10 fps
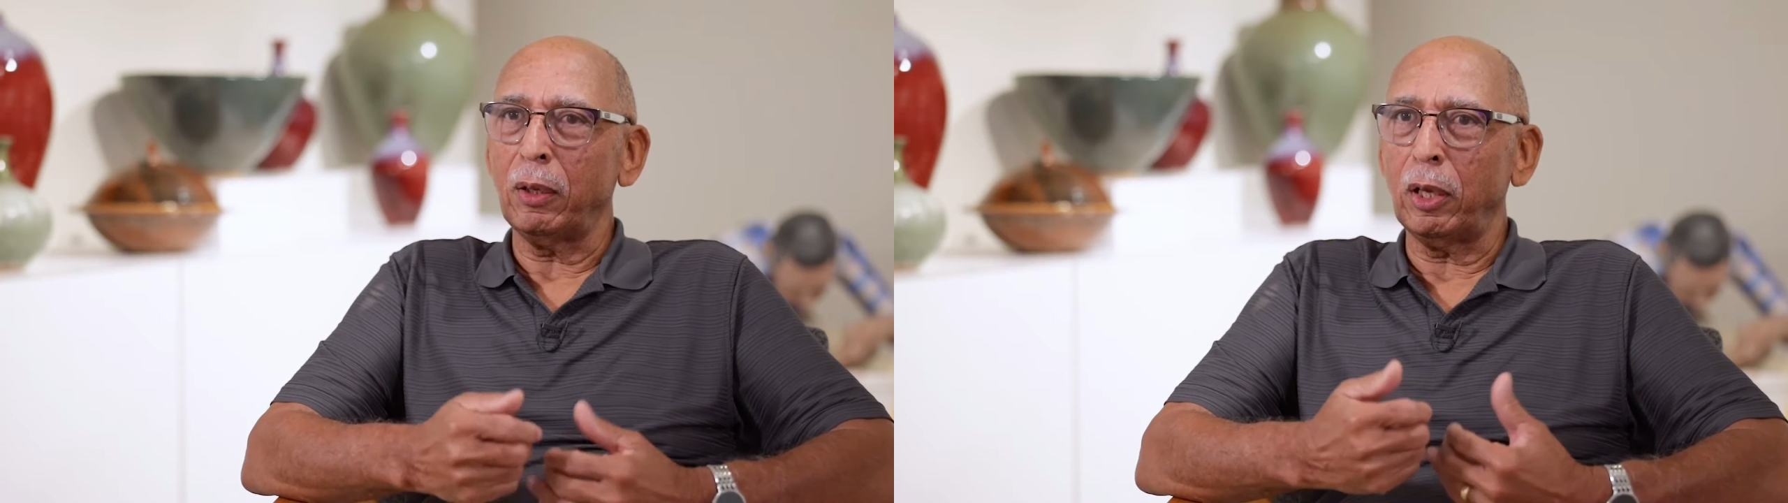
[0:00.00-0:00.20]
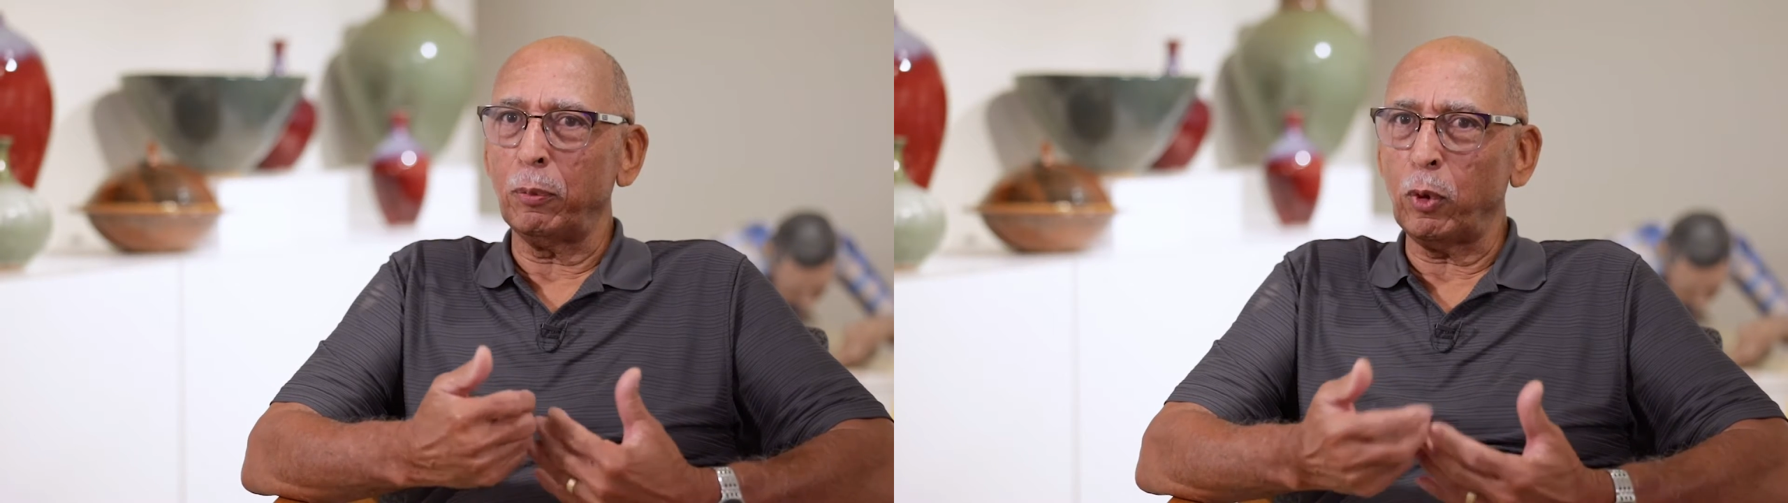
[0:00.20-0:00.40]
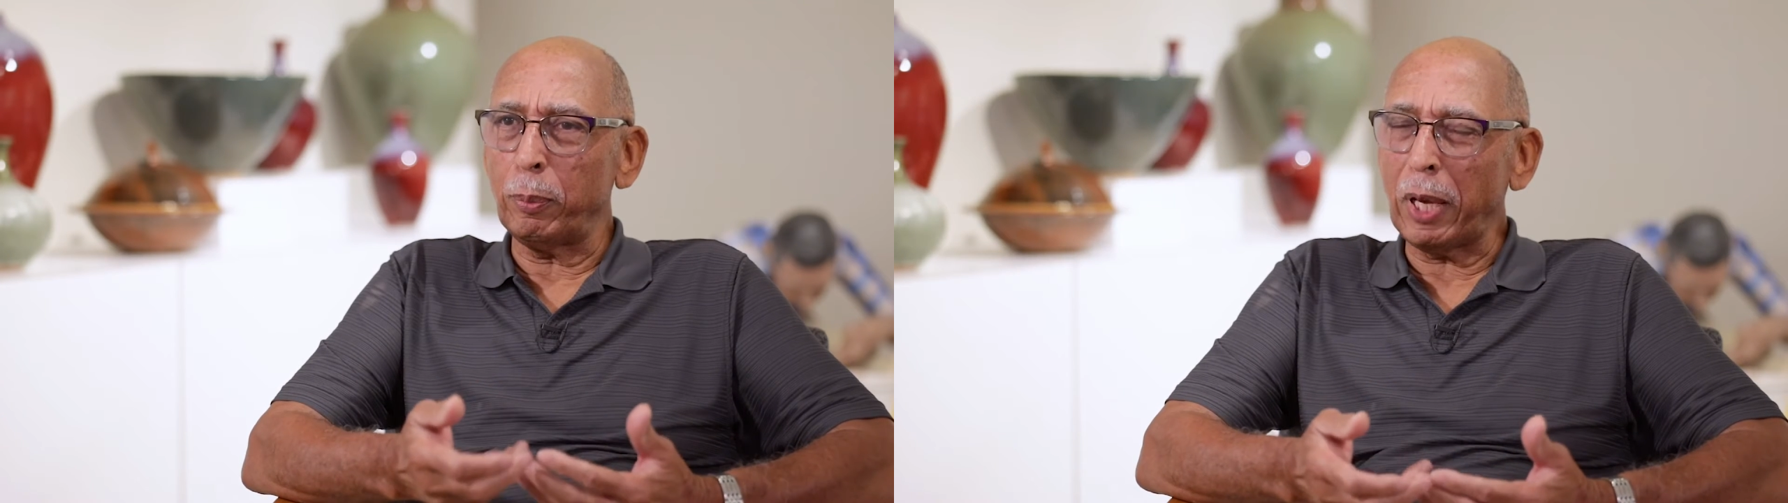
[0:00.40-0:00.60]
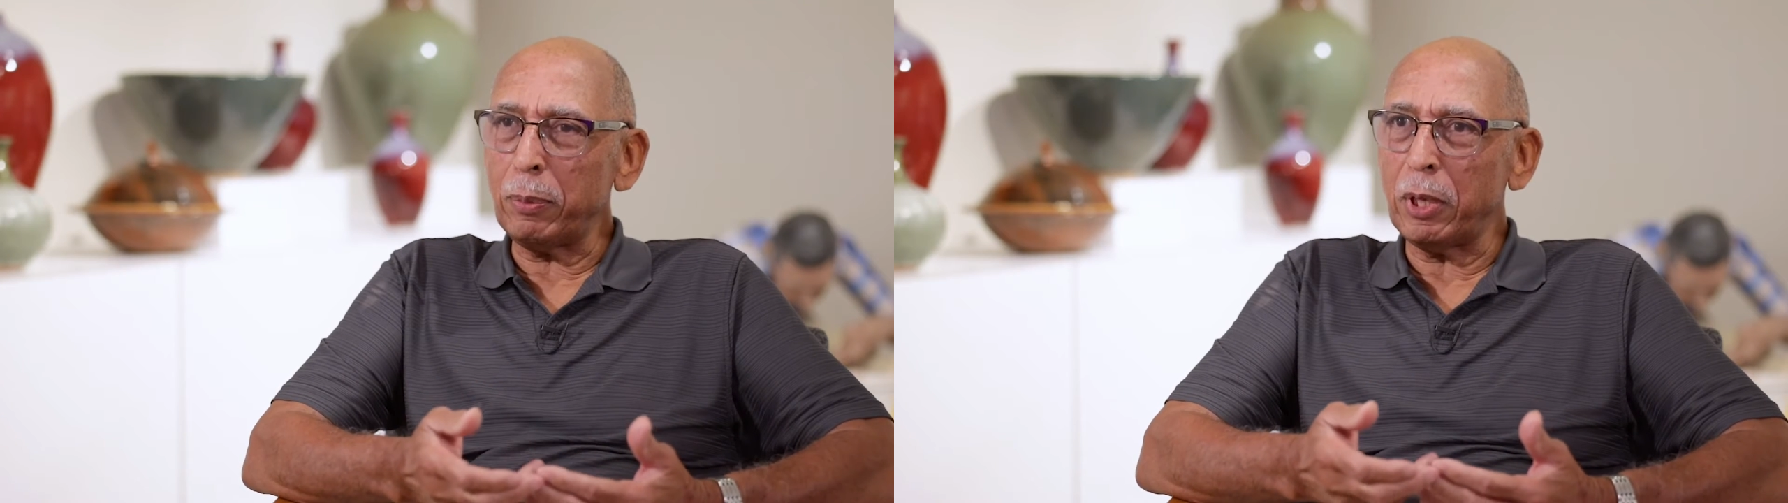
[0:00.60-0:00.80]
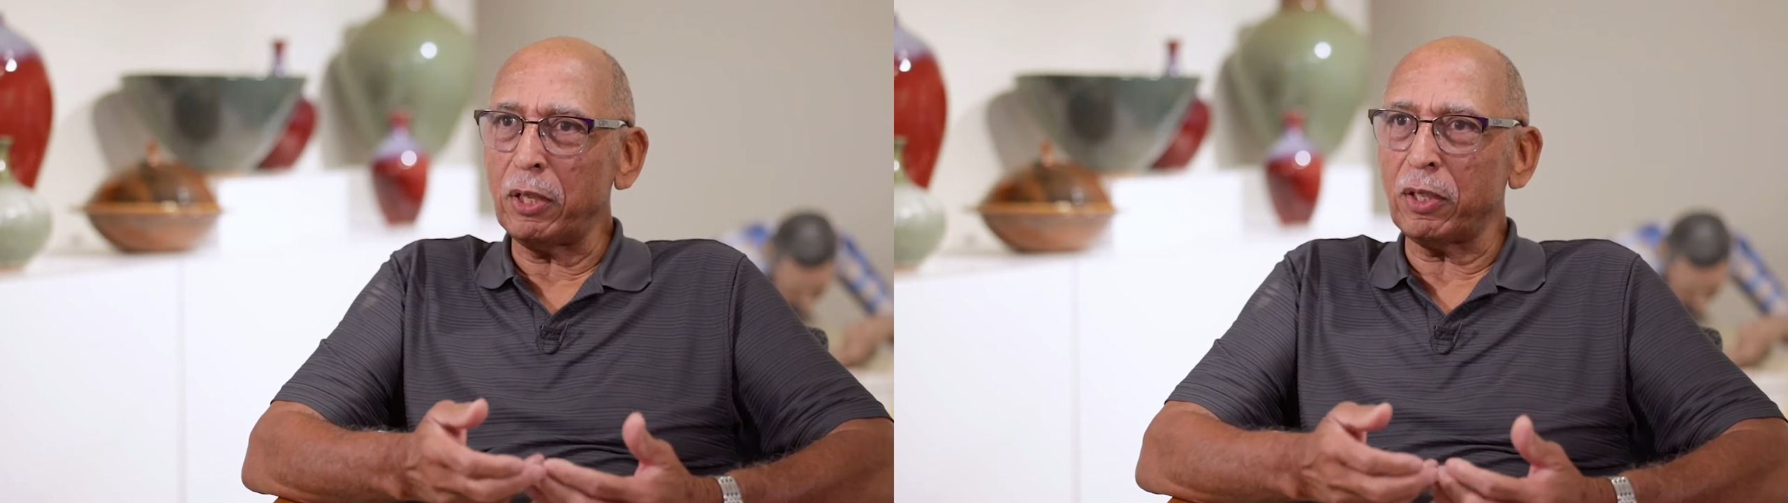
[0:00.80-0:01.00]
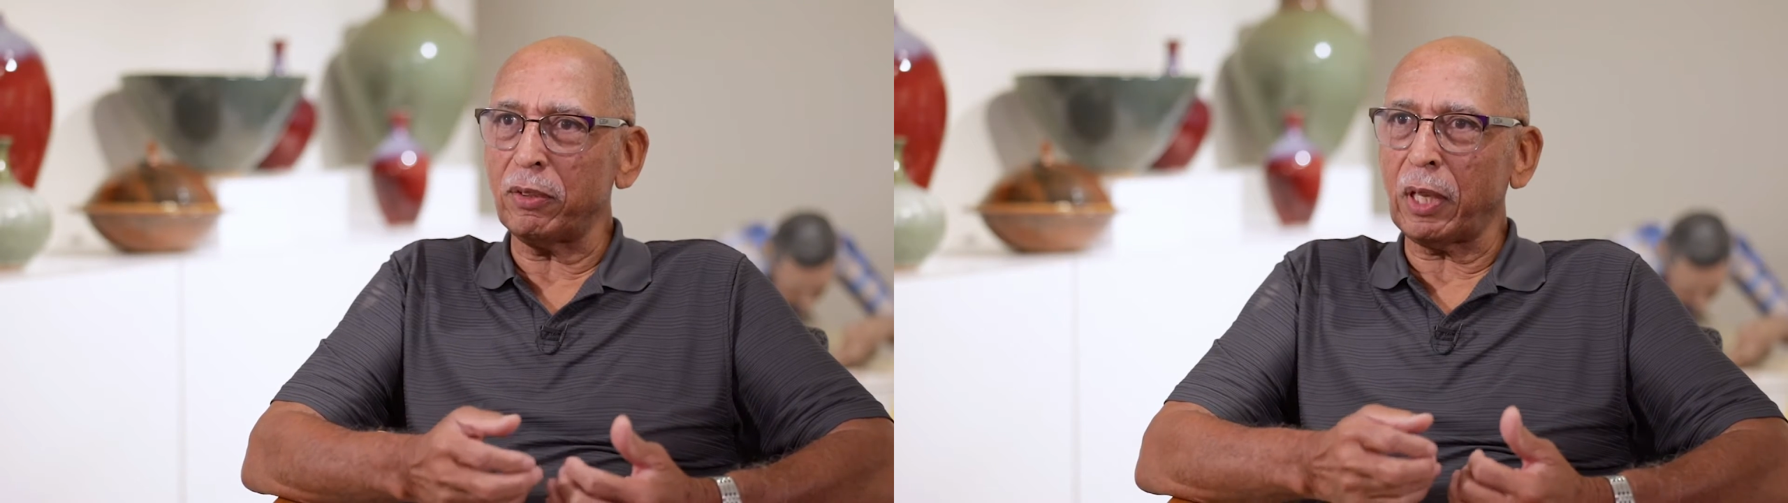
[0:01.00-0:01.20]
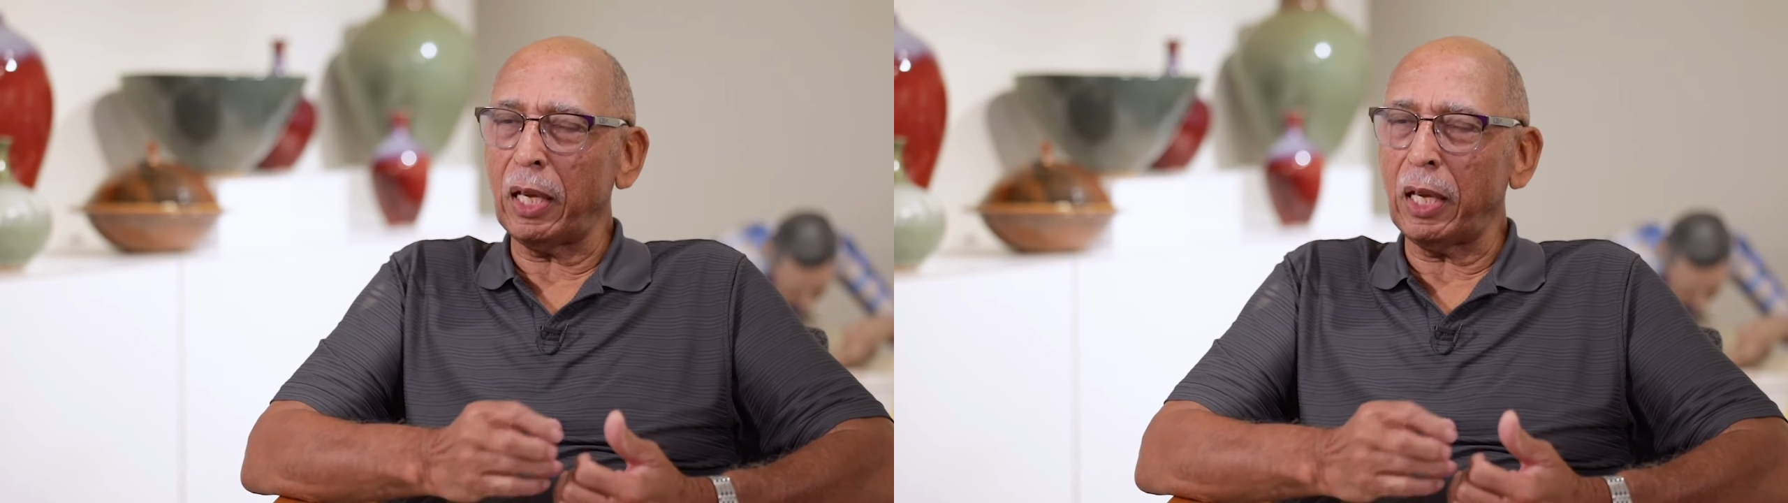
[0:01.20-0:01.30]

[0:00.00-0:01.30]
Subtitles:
and with my pieces,